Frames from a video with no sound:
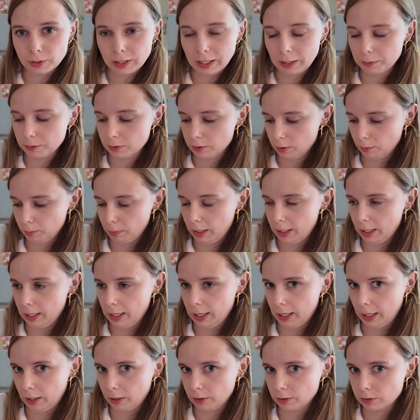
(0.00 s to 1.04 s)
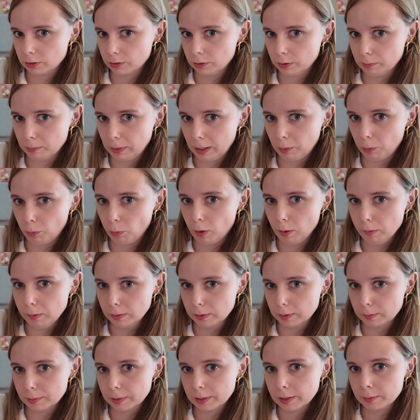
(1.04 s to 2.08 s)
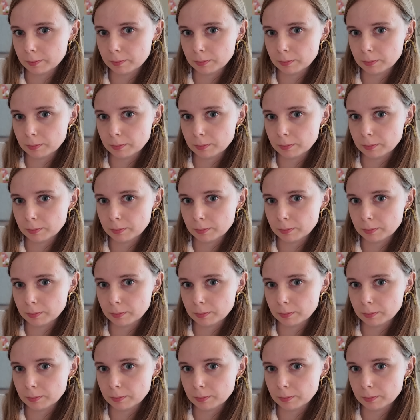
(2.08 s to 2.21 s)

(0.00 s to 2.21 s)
Now it's on my hand, so it might wobble a bit,